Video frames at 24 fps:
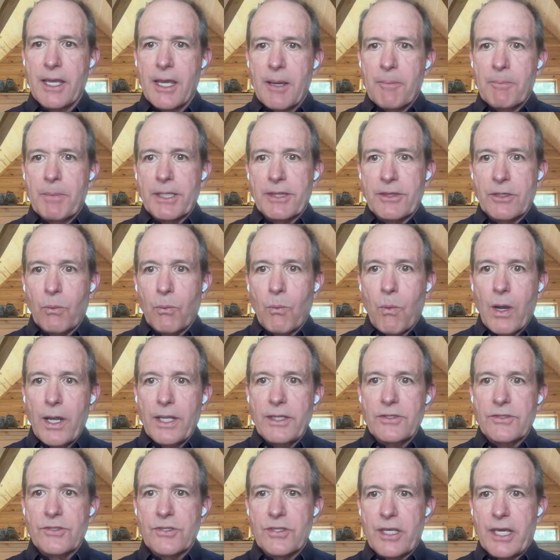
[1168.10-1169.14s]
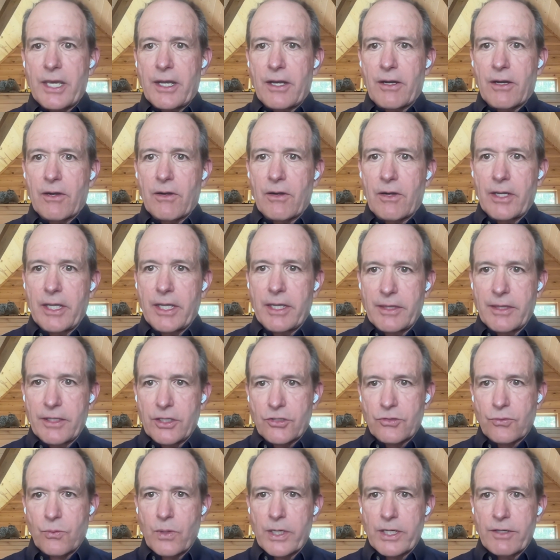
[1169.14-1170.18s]
But the ones that are in
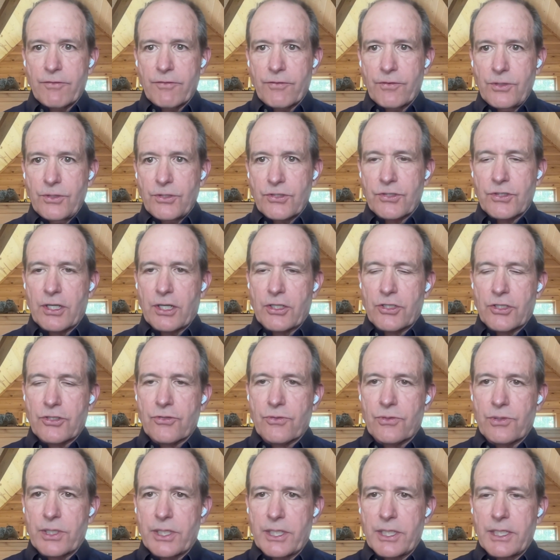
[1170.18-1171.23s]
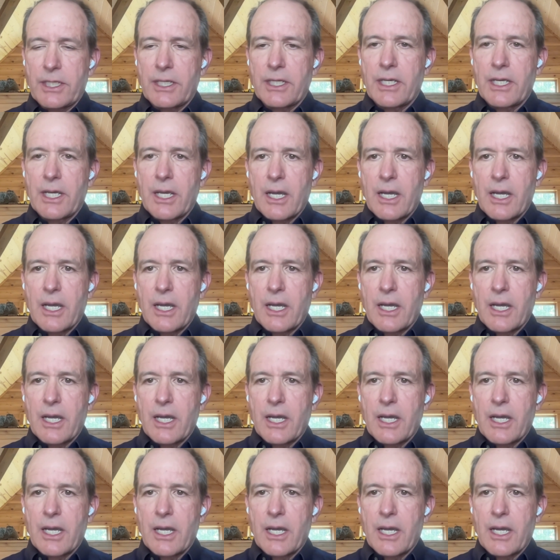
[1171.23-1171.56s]
the 21st century